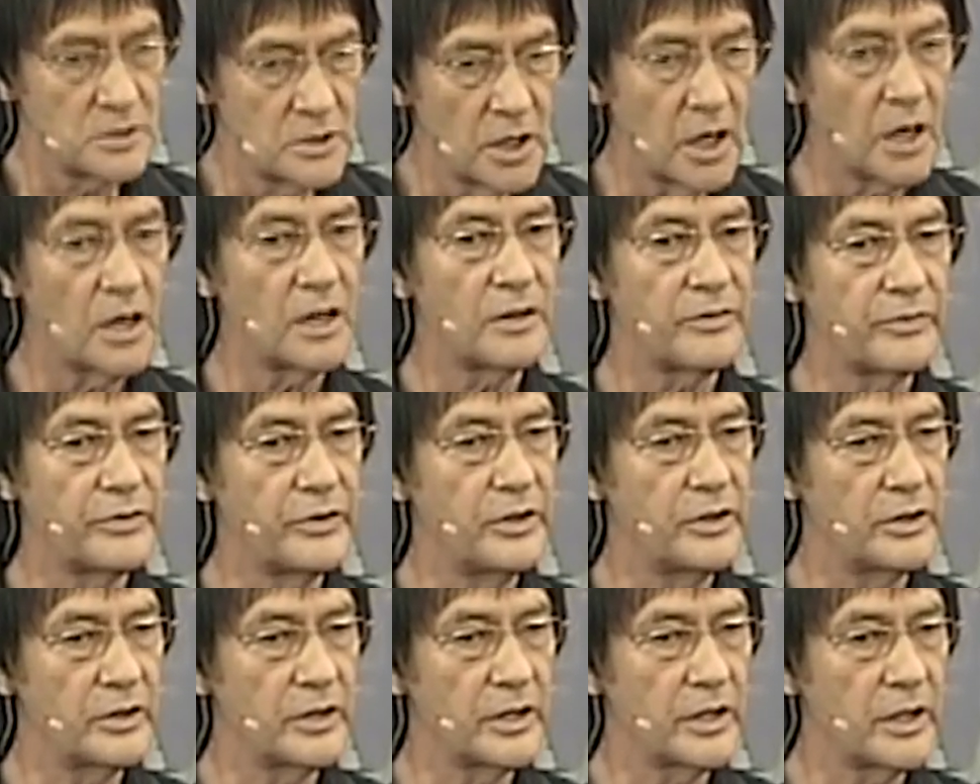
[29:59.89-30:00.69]
dull of
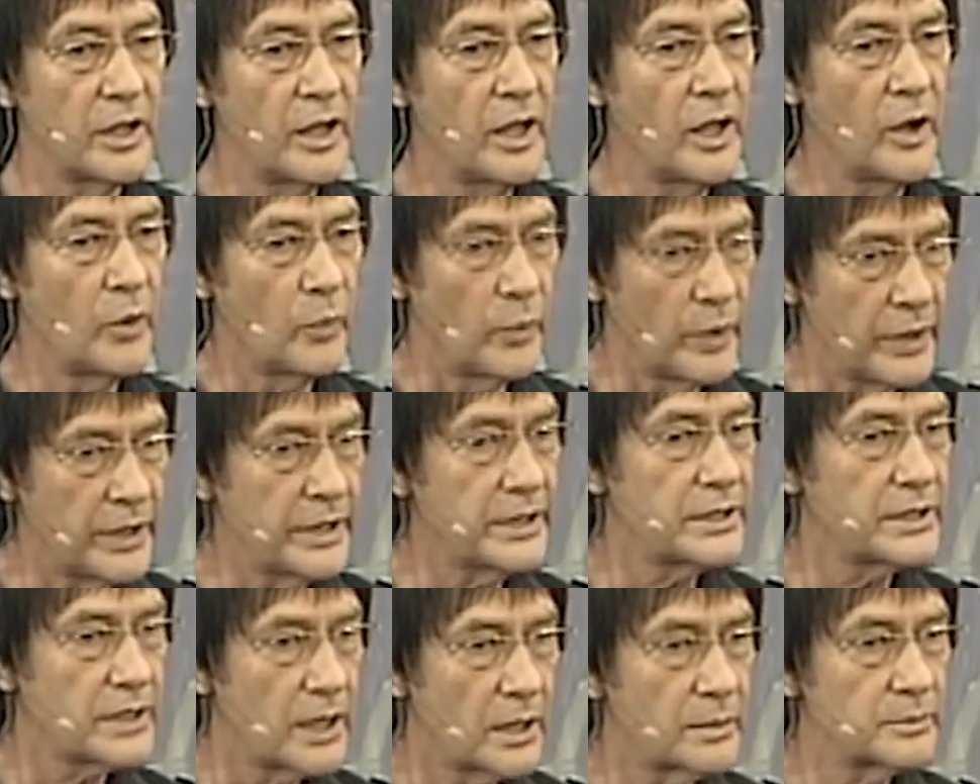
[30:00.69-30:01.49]
hearing when
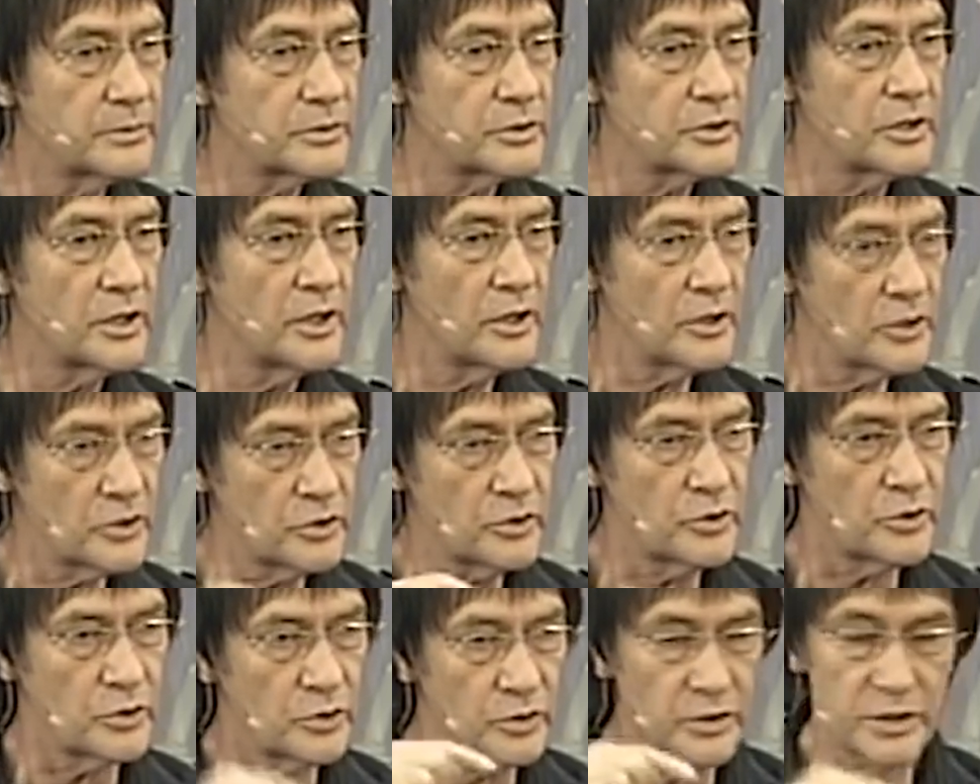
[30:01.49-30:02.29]
it comes
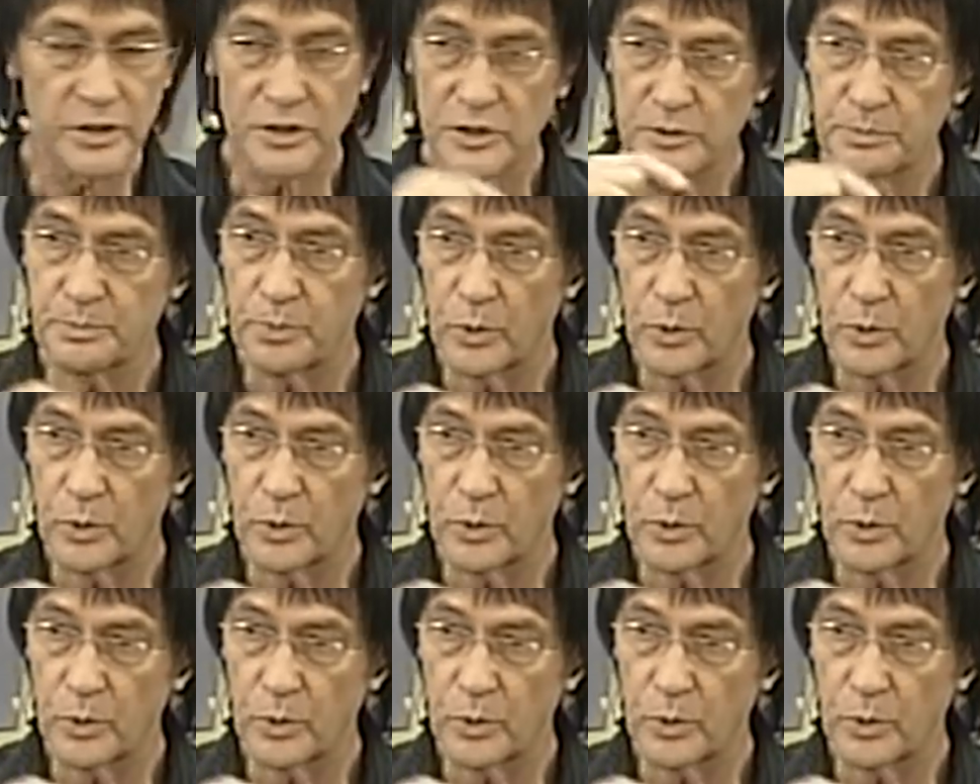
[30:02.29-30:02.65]
to this